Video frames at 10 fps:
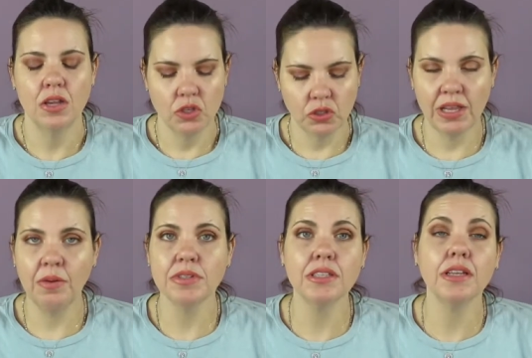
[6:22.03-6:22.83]
So that
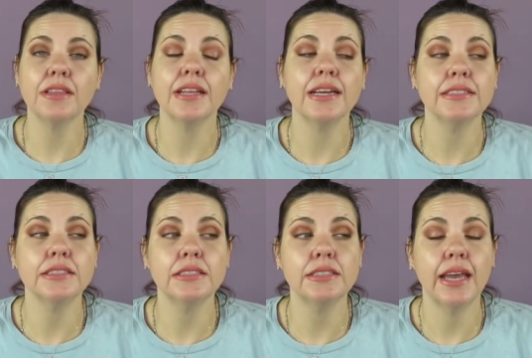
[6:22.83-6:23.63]
was a look that I did
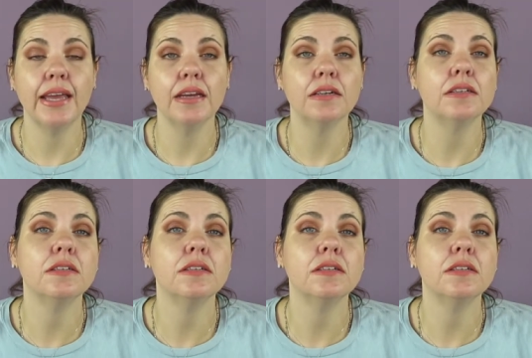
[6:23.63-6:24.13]
today.